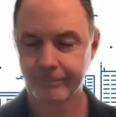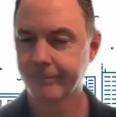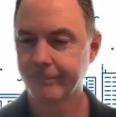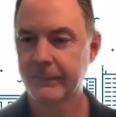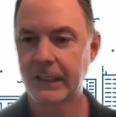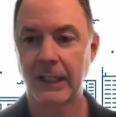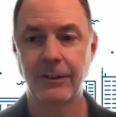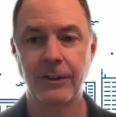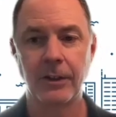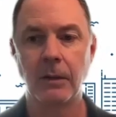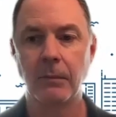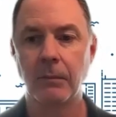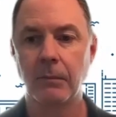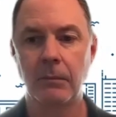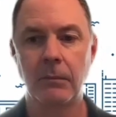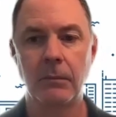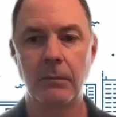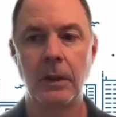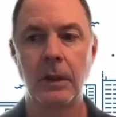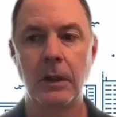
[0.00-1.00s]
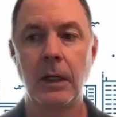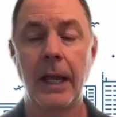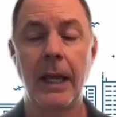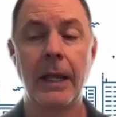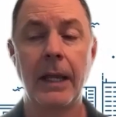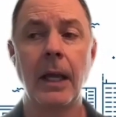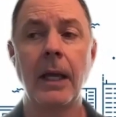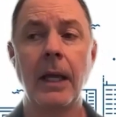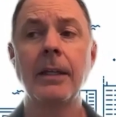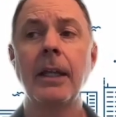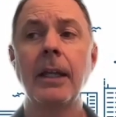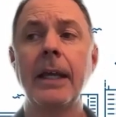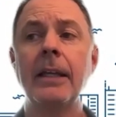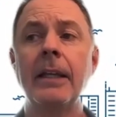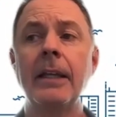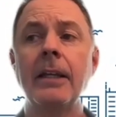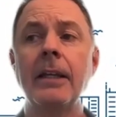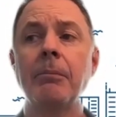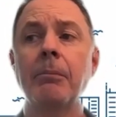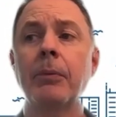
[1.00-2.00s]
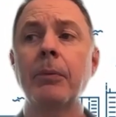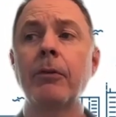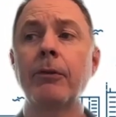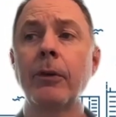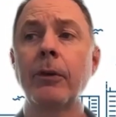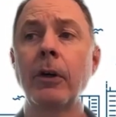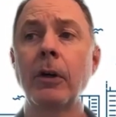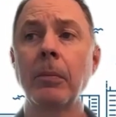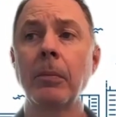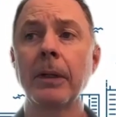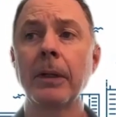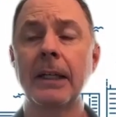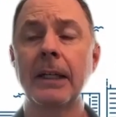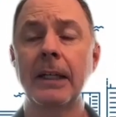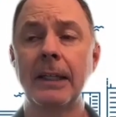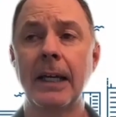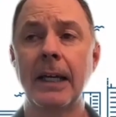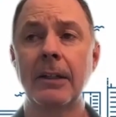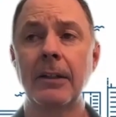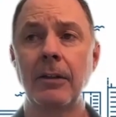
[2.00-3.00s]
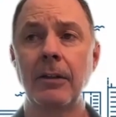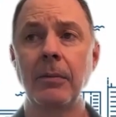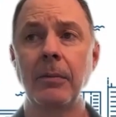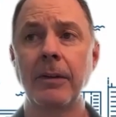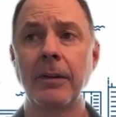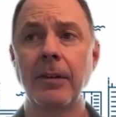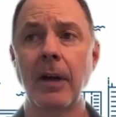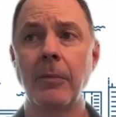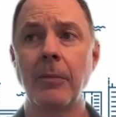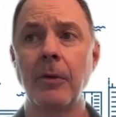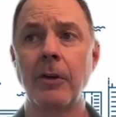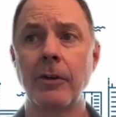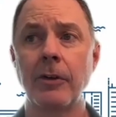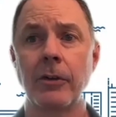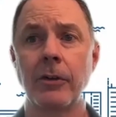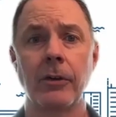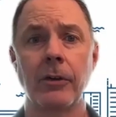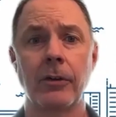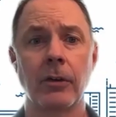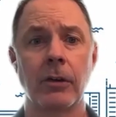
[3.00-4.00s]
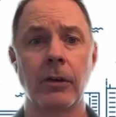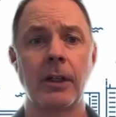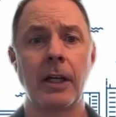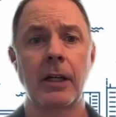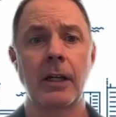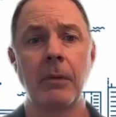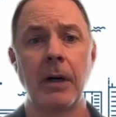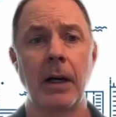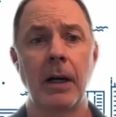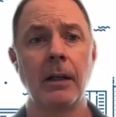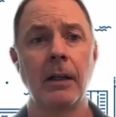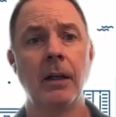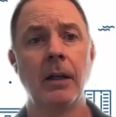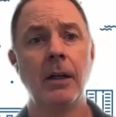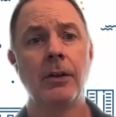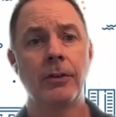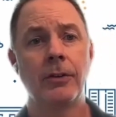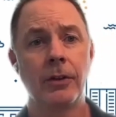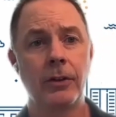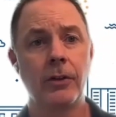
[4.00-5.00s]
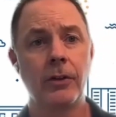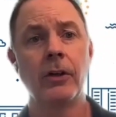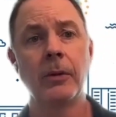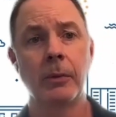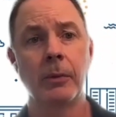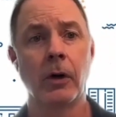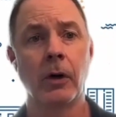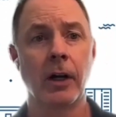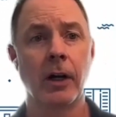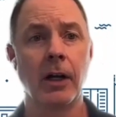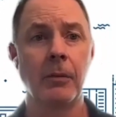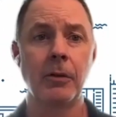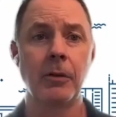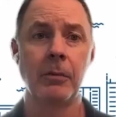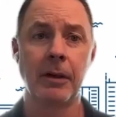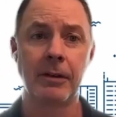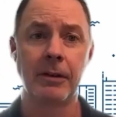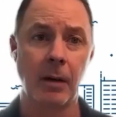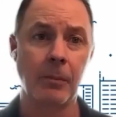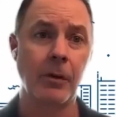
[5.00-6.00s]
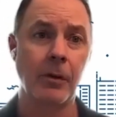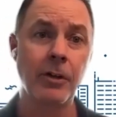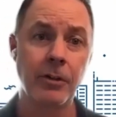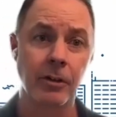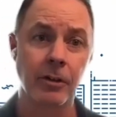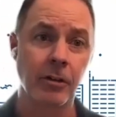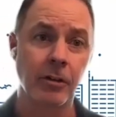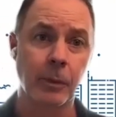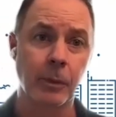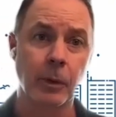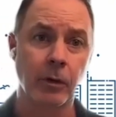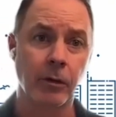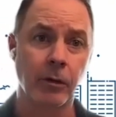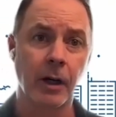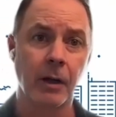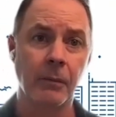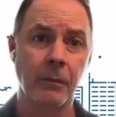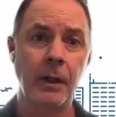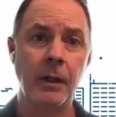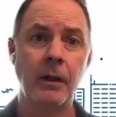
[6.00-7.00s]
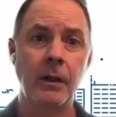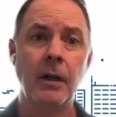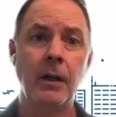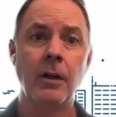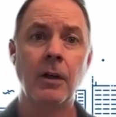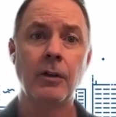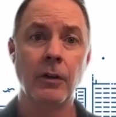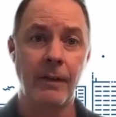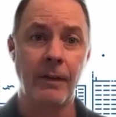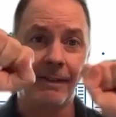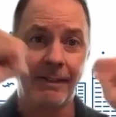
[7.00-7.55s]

That's it. And preferably connected to my cyber insurance. So connect my security program to my cyber insurance program so that